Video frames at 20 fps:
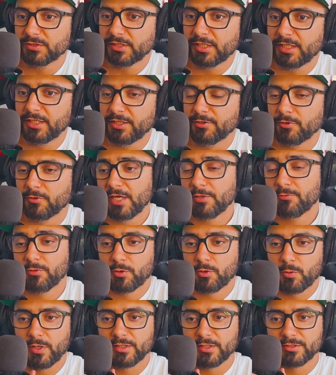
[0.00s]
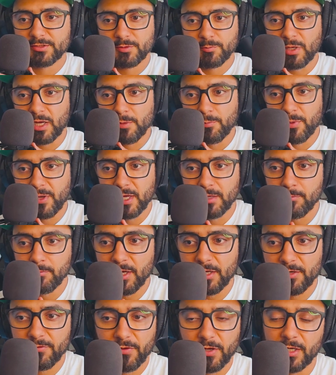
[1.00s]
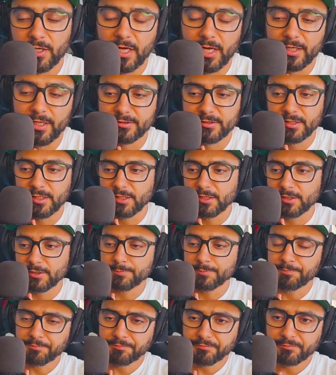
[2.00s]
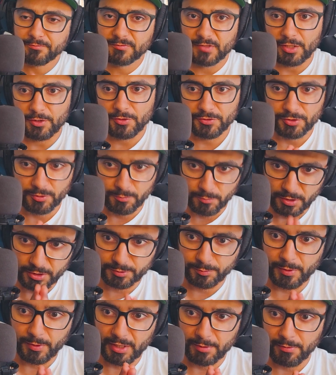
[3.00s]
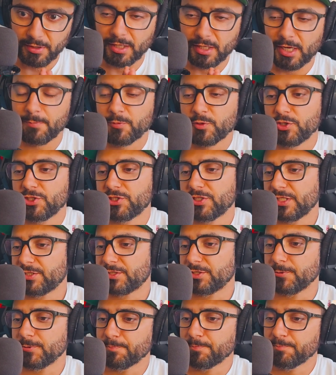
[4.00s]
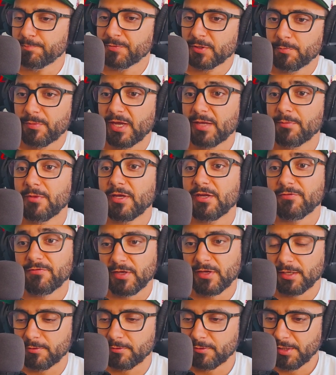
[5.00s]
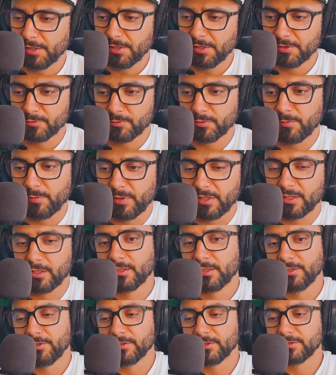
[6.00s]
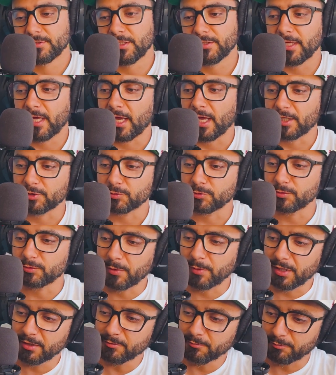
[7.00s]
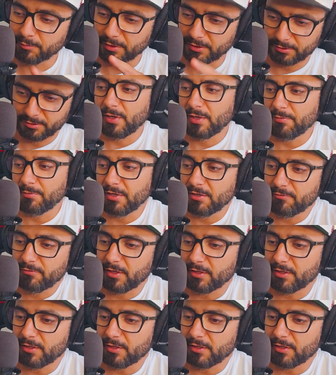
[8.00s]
was a paid request by Band-Maid fan ATL. Thank you so much, Band-Maid. I appreciate you. Band-Maid fan. Just want to make it clear it's not the actual band, but Band-Maid